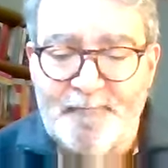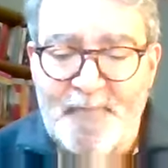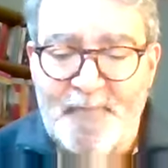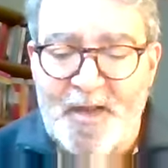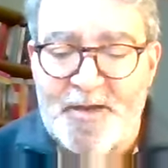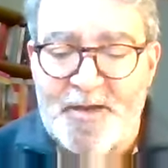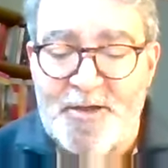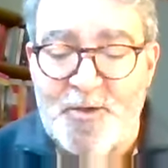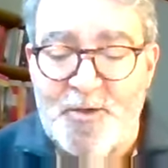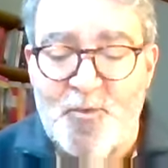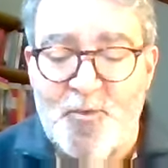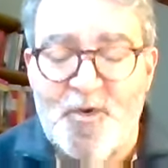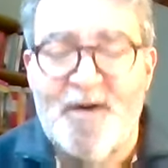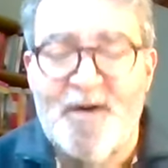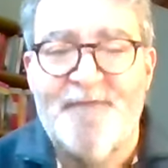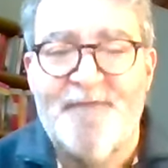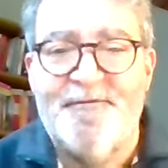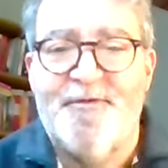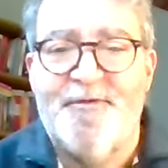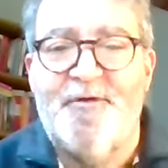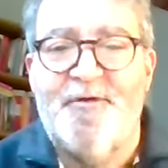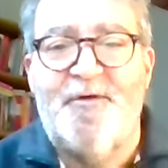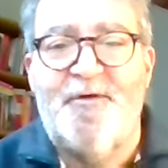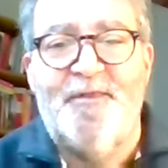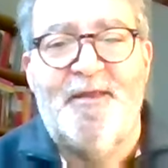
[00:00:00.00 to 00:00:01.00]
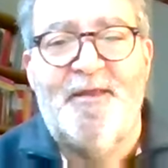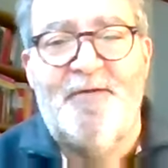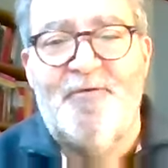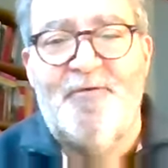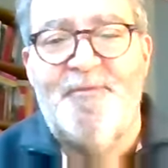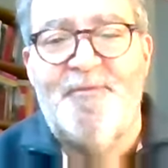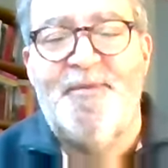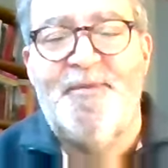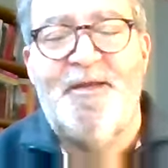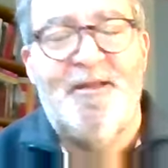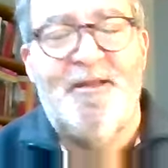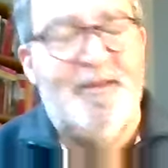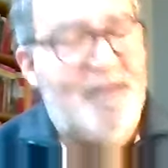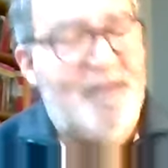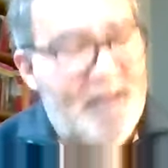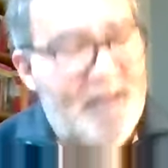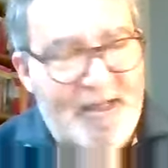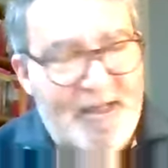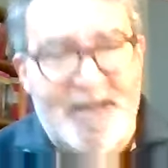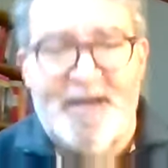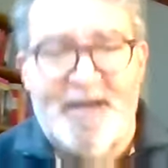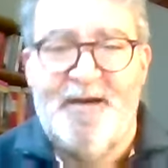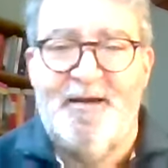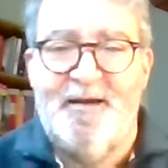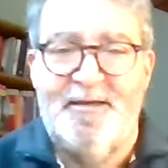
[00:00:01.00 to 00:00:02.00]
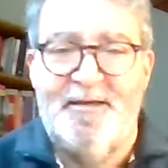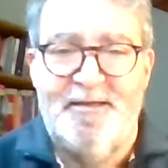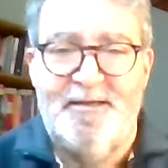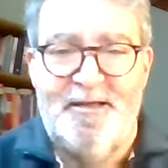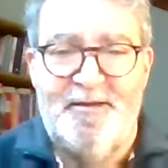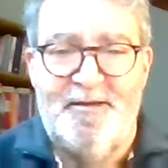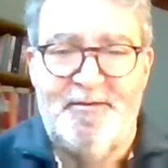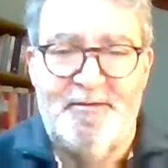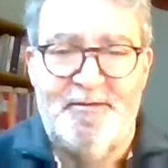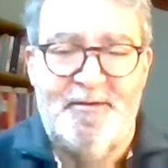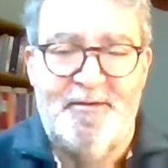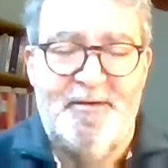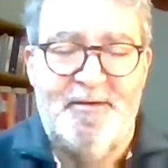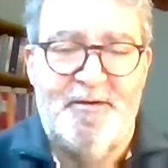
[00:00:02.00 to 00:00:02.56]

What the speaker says: You would have thought they would be the ideal